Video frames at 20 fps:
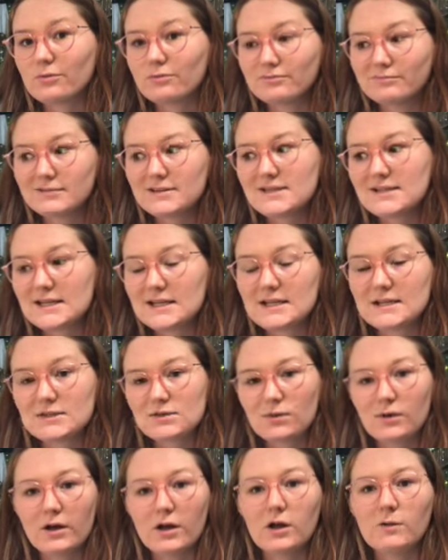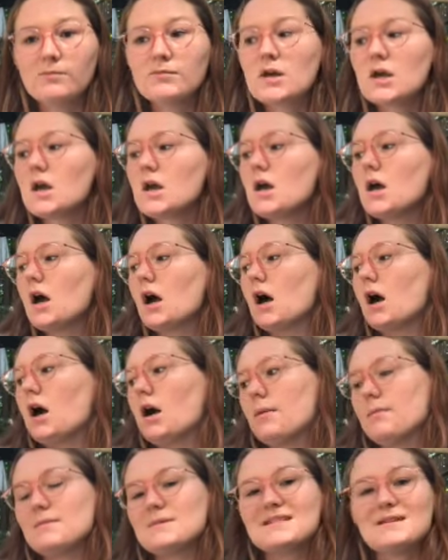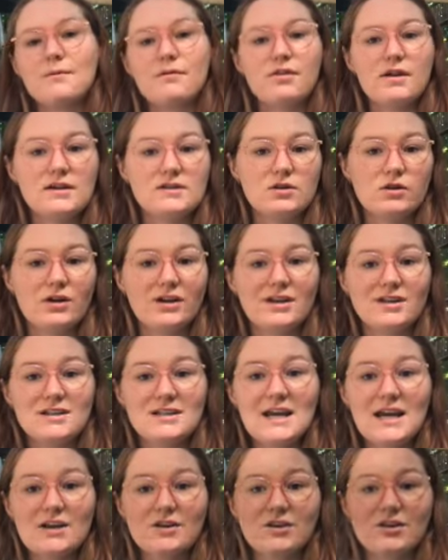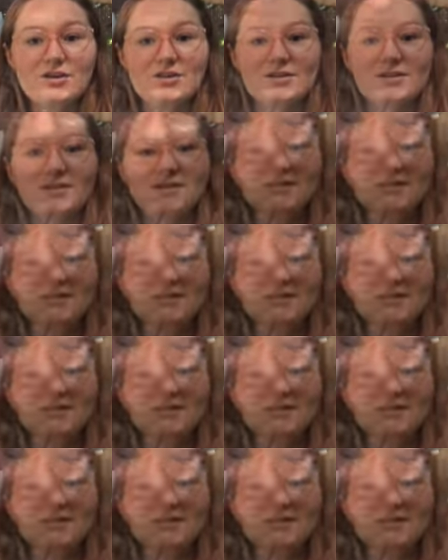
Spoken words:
stinky soil. Some things are in containers.